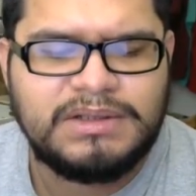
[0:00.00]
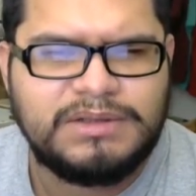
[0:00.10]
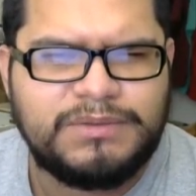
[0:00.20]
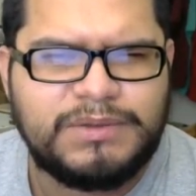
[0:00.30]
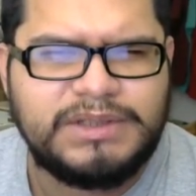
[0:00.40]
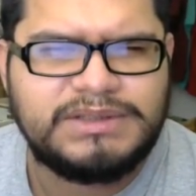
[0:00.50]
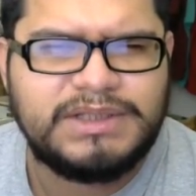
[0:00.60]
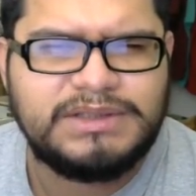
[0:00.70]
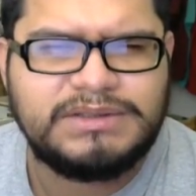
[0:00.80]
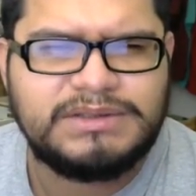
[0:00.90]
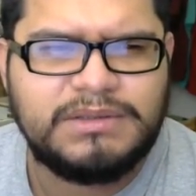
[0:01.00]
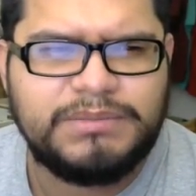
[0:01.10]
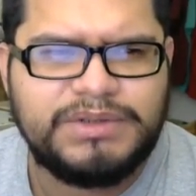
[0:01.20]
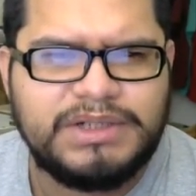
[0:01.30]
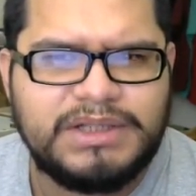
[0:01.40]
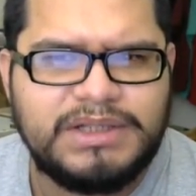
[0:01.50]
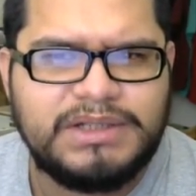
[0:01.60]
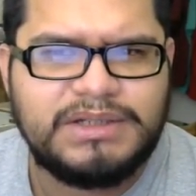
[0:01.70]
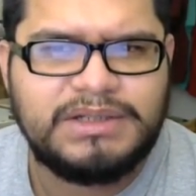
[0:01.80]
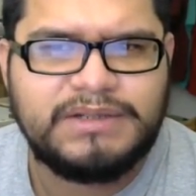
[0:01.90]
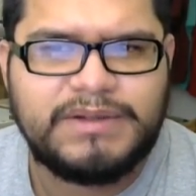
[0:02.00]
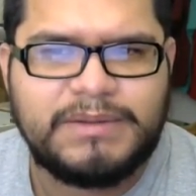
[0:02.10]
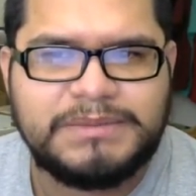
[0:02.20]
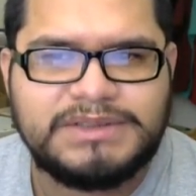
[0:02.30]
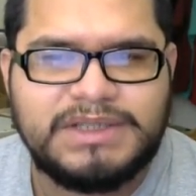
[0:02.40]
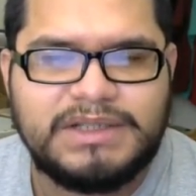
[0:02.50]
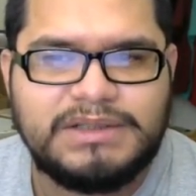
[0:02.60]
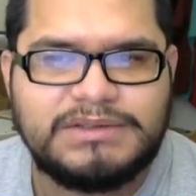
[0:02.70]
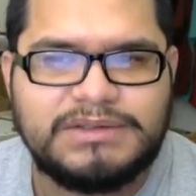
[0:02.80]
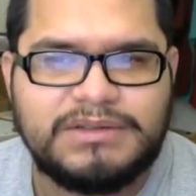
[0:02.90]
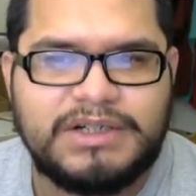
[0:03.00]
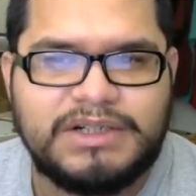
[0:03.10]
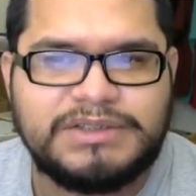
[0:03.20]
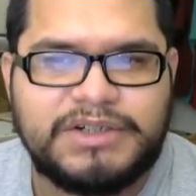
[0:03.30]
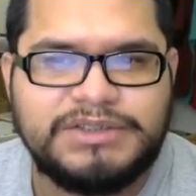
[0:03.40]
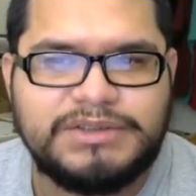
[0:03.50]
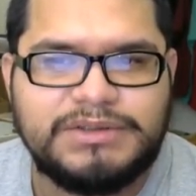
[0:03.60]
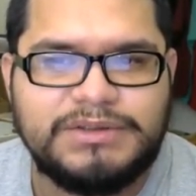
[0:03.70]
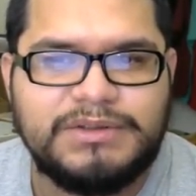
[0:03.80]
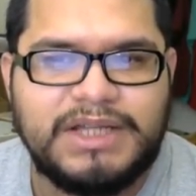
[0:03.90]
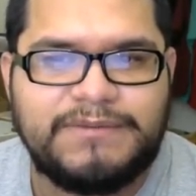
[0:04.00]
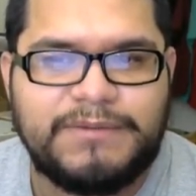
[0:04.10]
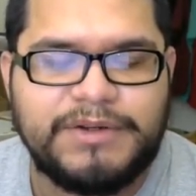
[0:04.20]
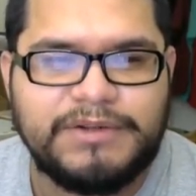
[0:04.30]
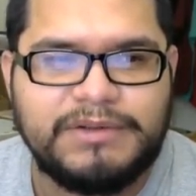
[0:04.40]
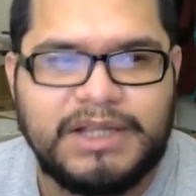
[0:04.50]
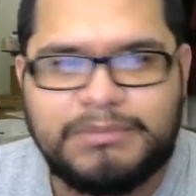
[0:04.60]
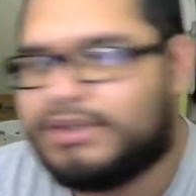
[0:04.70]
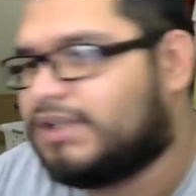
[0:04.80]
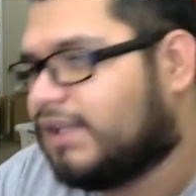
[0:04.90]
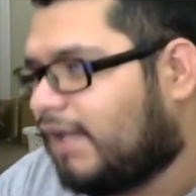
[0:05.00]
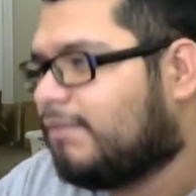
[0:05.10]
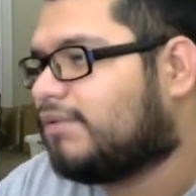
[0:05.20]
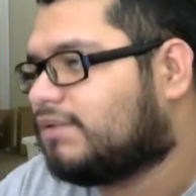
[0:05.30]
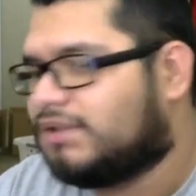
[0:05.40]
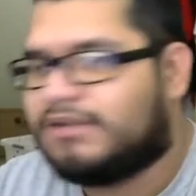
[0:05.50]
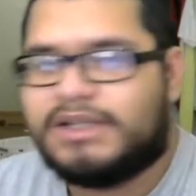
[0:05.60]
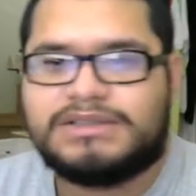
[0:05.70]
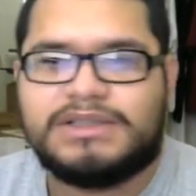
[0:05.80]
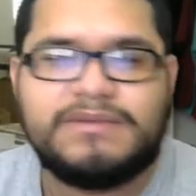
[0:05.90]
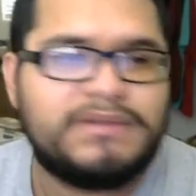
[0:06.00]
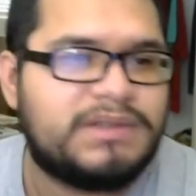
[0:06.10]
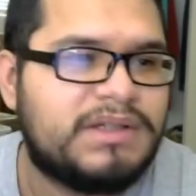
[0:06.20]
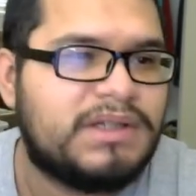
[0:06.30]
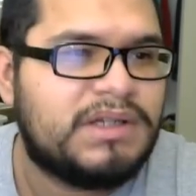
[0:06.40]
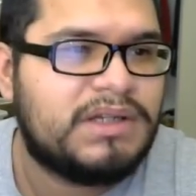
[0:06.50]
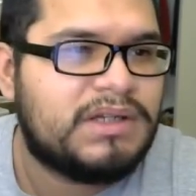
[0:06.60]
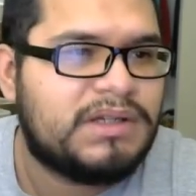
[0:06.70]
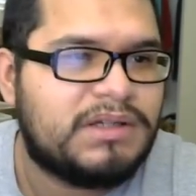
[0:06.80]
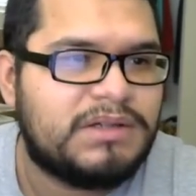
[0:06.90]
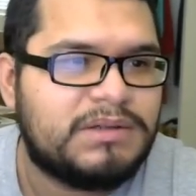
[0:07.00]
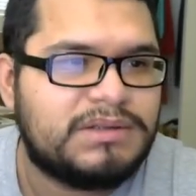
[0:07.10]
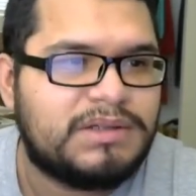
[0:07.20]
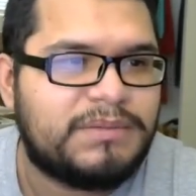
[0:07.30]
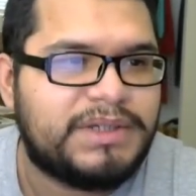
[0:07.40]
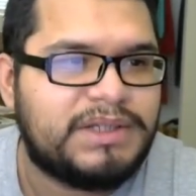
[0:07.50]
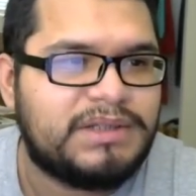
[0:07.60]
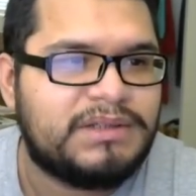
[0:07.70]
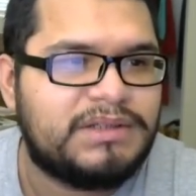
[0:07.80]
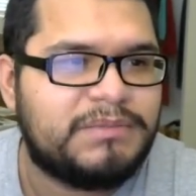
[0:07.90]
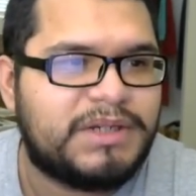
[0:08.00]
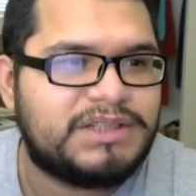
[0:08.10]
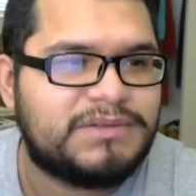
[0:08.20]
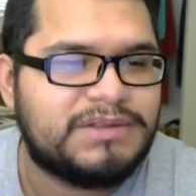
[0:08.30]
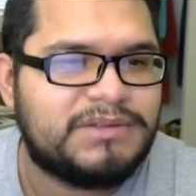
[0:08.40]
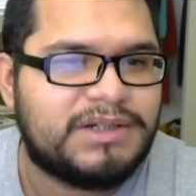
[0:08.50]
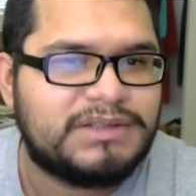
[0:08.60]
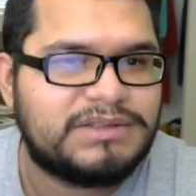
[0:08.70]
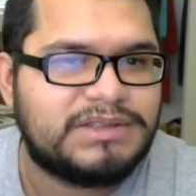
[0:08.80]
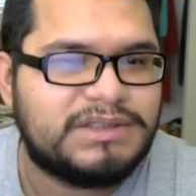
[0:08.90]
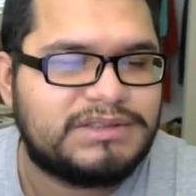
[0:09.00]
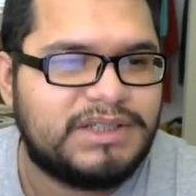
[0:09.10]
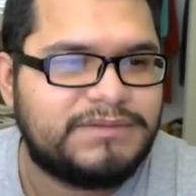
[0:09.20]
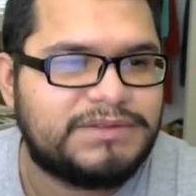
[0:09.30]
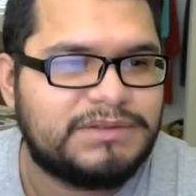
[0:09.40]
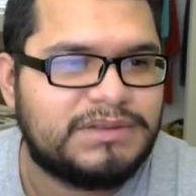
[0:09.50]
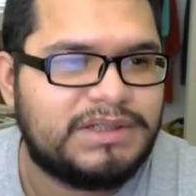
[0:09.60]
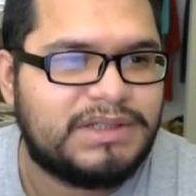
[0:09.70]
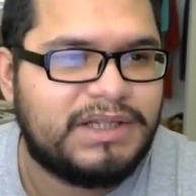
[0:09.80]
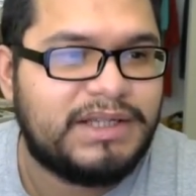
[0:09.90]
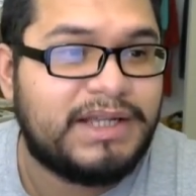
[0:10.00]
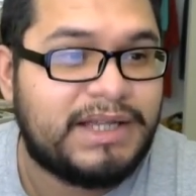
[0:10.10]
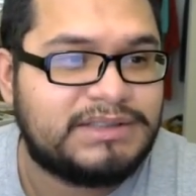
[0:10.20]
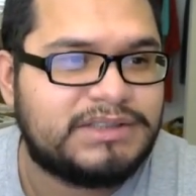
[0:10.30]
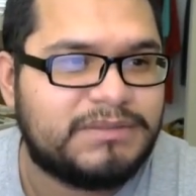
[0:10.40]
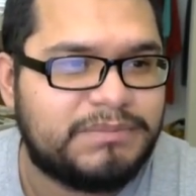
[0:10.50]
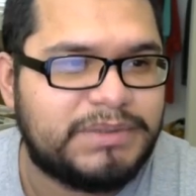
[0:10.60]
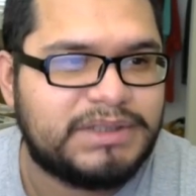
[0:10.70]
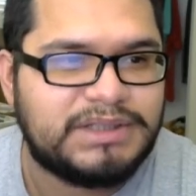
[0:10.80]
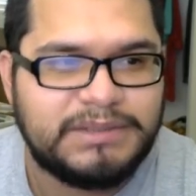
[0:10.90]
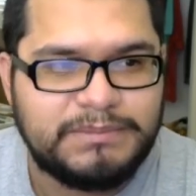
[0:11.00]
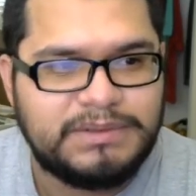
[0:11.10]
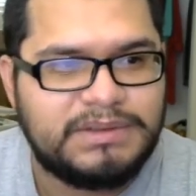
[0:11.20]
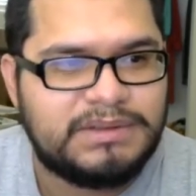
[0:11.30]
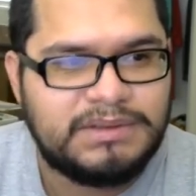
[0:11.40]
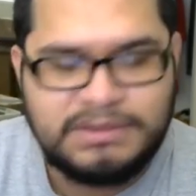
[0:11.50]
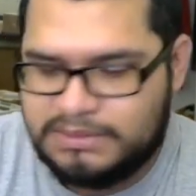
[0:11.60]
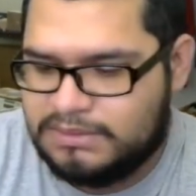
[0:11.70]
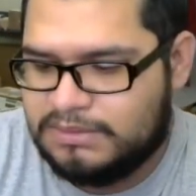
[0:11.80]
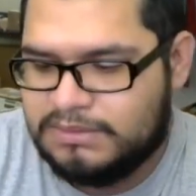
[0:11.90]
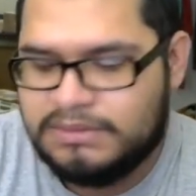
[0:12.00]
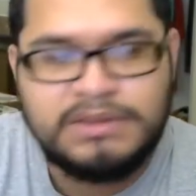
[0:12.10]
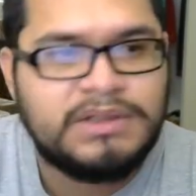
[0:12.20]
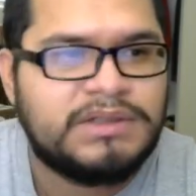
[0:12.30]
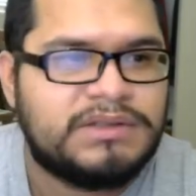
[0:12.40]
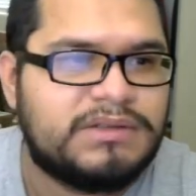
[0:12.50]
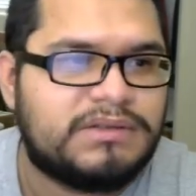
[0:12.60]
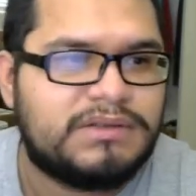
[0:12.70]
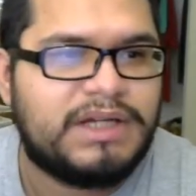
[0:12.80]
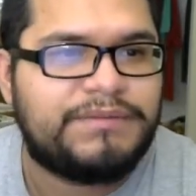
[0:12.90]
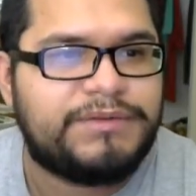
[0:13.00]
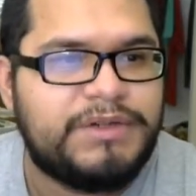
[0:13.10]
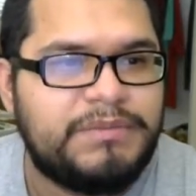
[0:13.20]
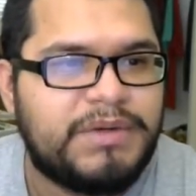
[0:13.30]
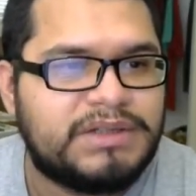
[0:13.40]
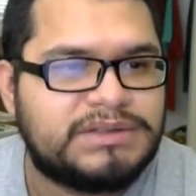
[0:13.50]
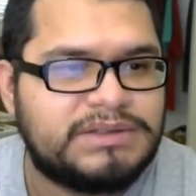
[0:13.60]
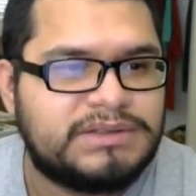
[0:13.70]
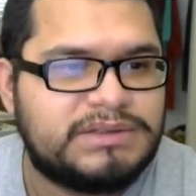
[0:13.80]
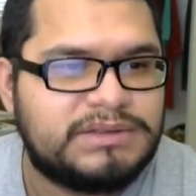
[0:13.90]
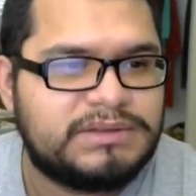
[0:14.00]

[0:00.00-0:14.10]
20 cents a book, I think, if I'm not mistaken. So they're going to charge you to do that for you, like put the labels and all that stuff. I mean, you might as well do it, honestly. It saves you, it adds up big time. So I have 3 boxes.